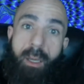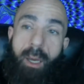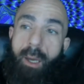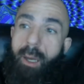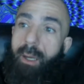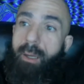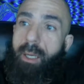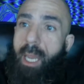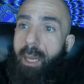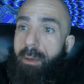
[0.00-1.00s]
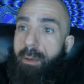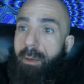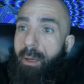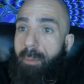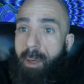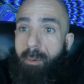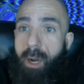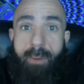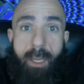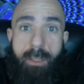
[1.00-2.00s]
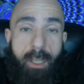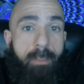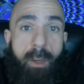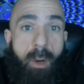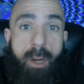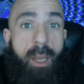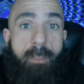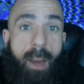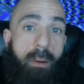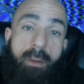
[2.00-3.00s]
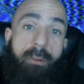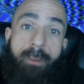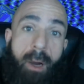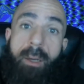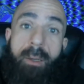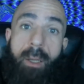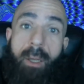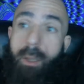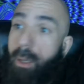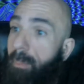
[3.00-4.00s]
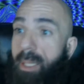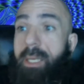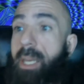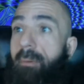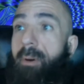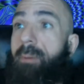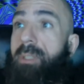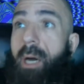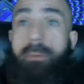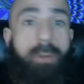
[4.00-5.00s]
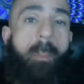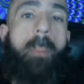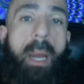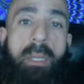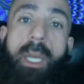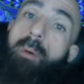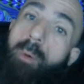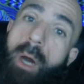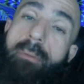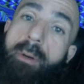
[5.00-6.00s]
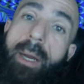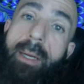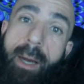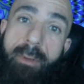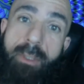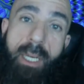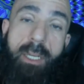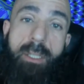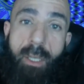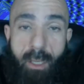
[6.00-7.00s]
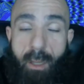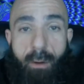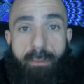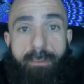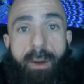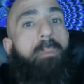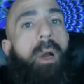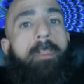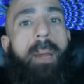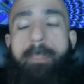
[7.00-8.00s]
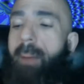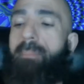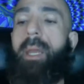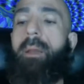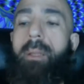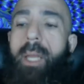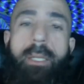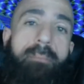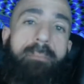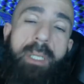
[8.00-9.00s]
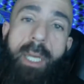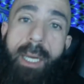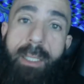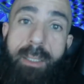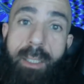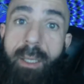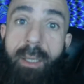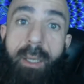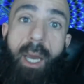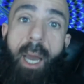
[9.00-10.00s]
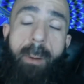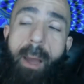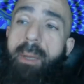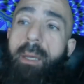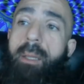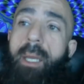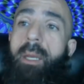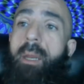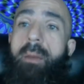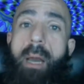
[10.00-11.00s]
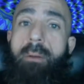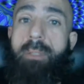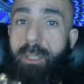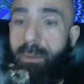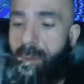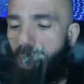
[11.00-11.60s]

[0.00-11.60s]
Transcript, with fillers: Uh, again, you could be one of us. You could be one of them. I don't give a fuck. You could be the devil himself. Come on my channel. We'll have a great conversation, you little fuck boy. But I probably ain't gonna like your bitch ass. I probably ain't gonna like nothing about you.